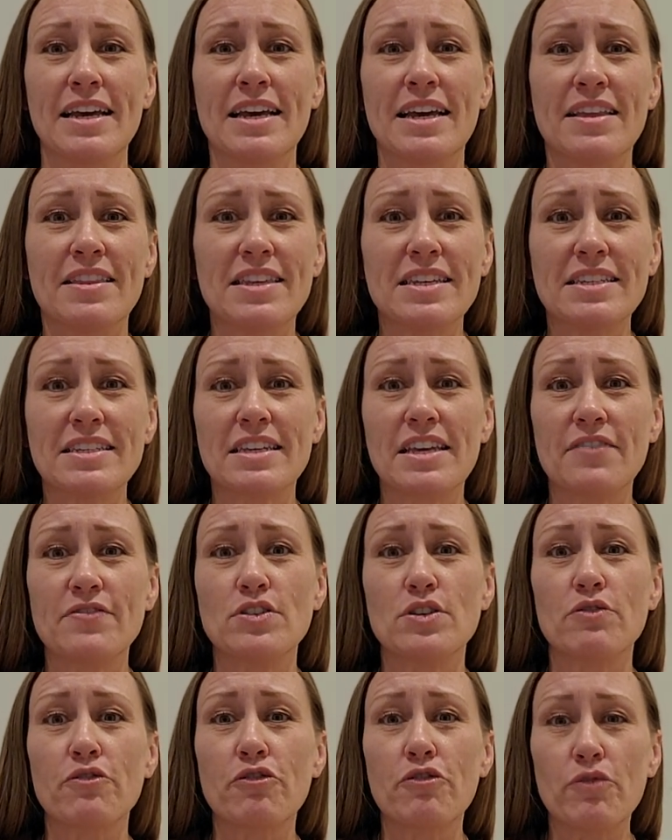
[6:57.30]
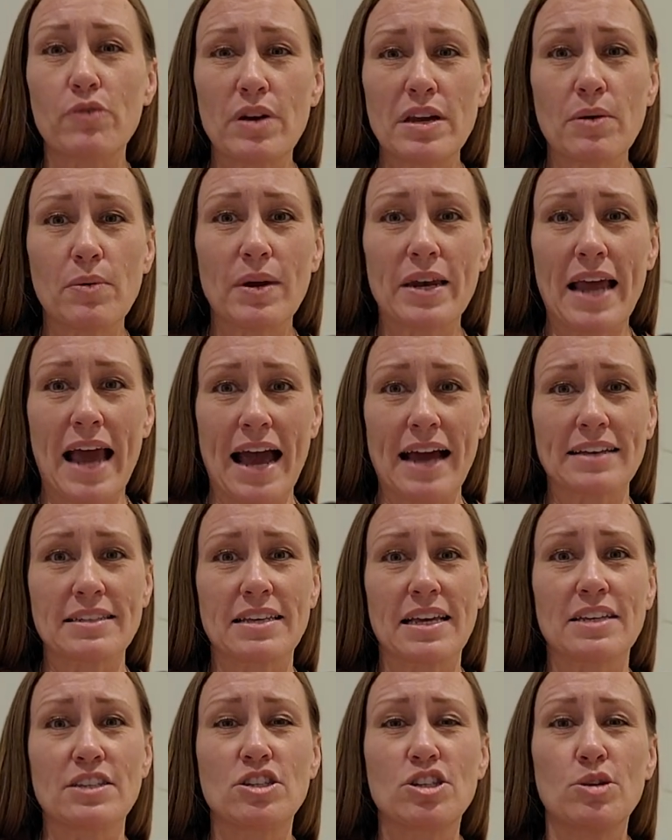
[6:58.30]
This gives you frequent
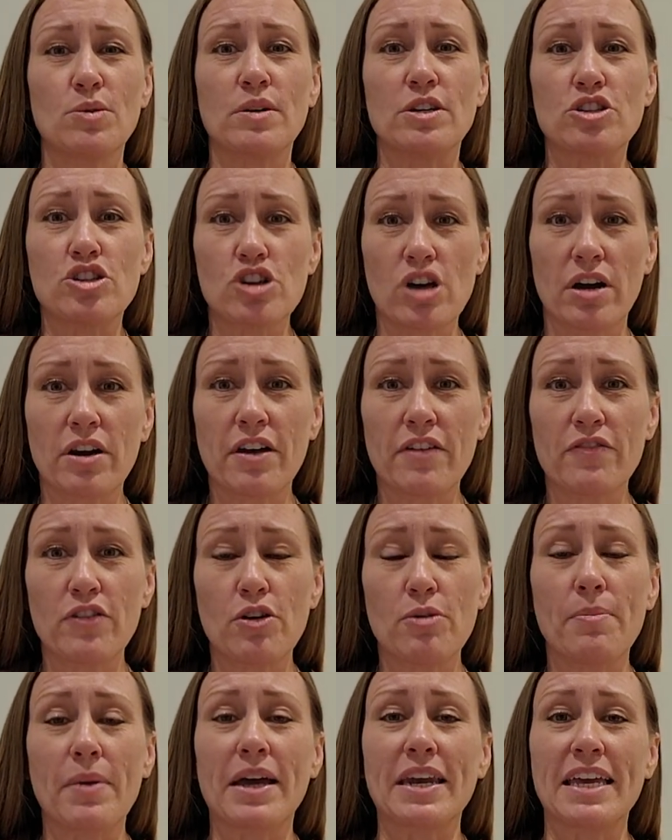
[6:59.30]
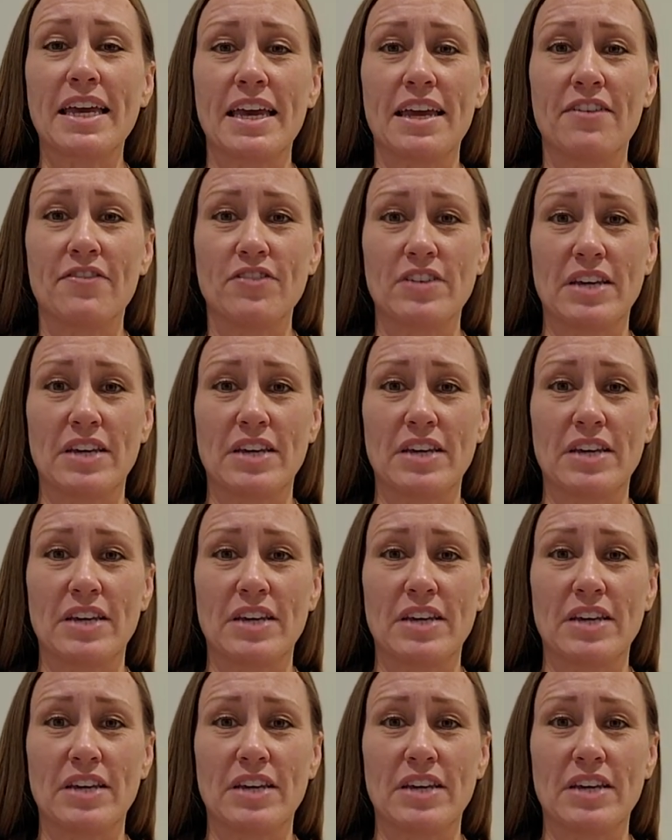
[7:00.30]
access to a chunk of your money if